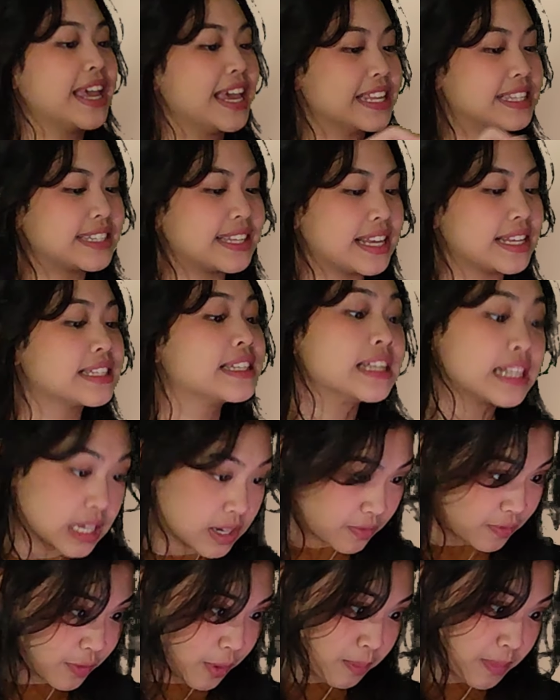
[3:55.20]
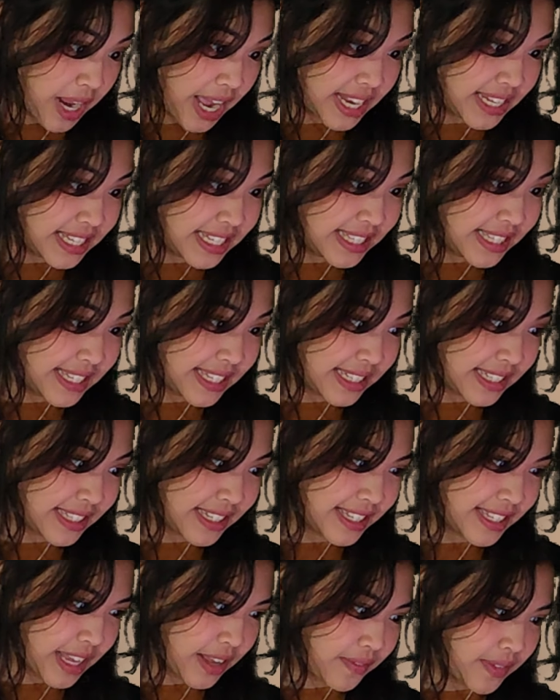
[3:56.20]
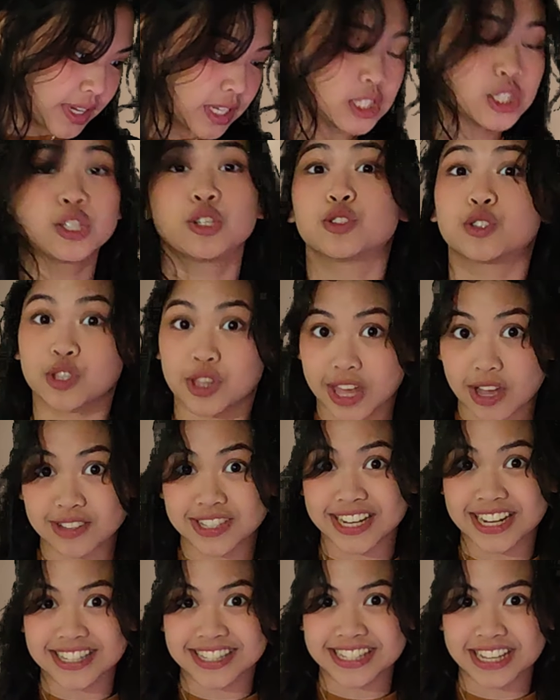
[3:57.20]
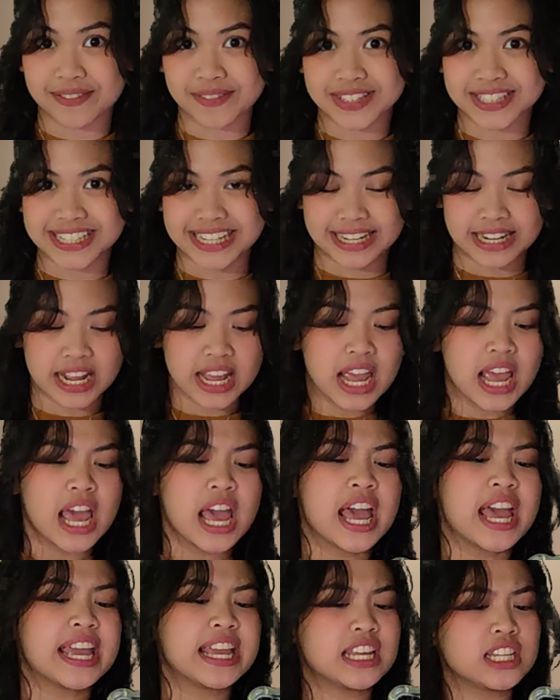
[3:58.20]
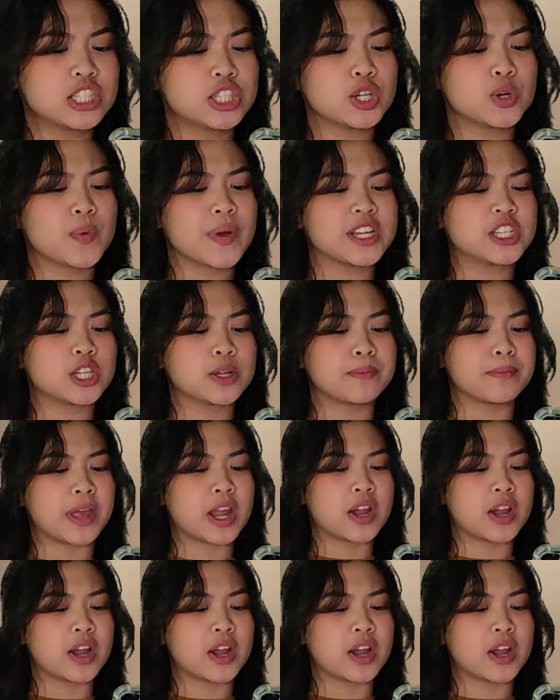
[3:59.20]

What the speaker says: it says from 1967 to 2017, interracial